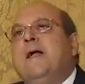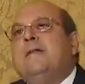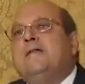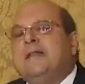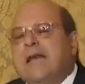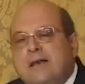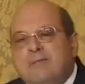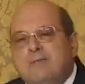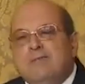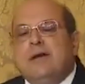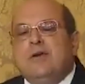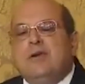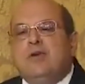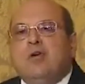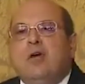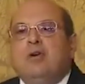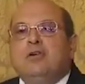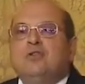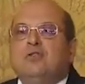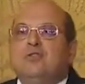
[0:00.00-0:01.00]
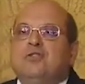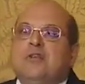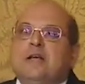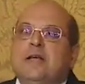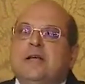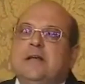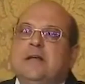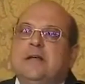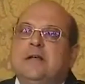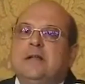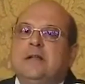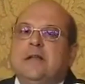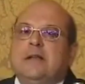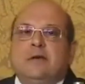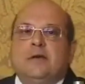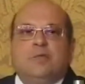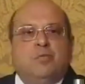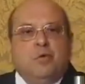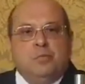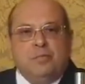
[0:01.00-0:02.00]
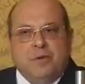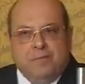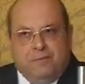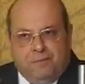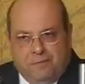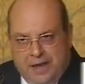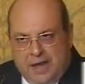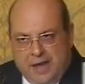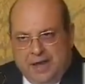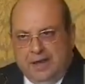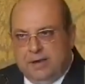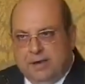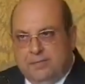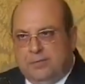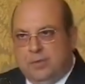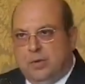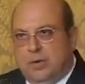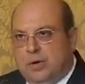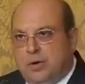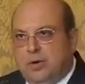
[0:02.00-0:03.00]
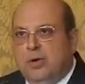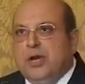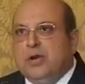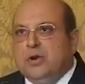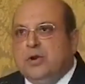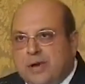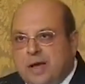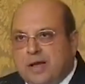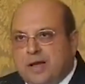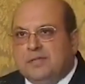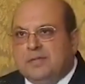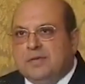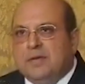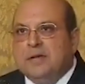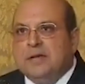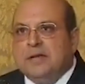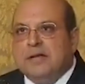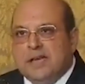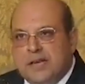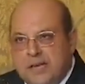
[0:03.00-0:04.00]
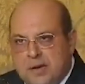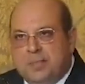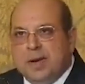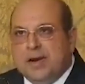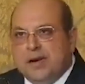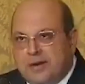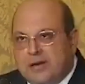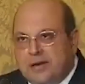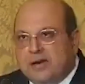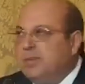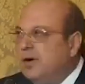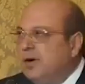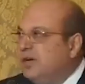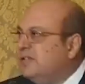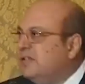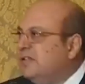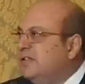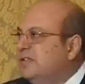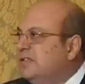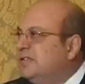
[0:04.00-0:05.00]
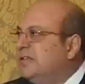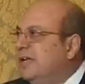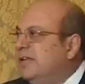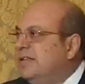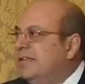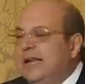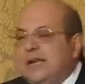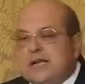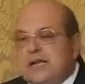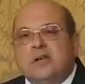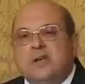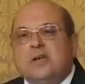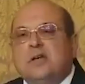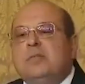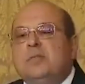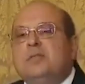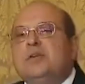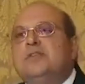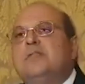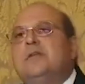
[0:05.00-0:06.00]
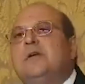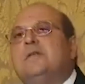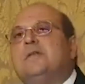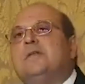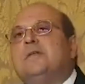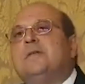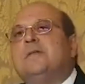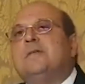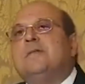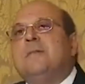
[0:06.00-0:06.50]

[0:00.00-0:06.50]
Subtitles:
Then went on to say that it would be fair if you are going to have independent persons as election commissioners,